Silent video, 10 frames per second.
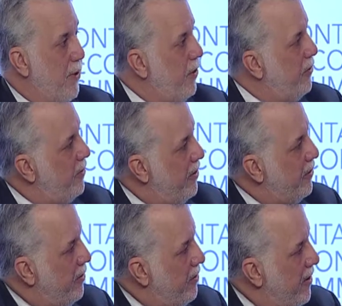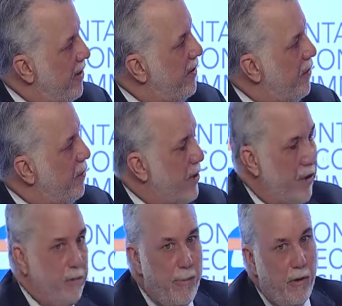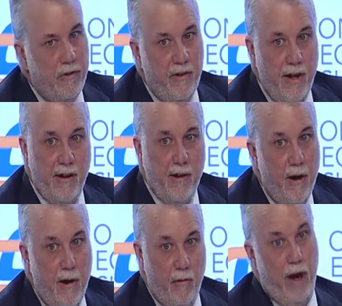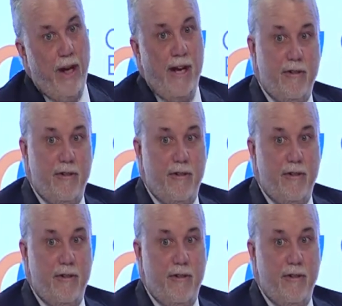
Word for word: because this is sensitive, because people say, and frankly,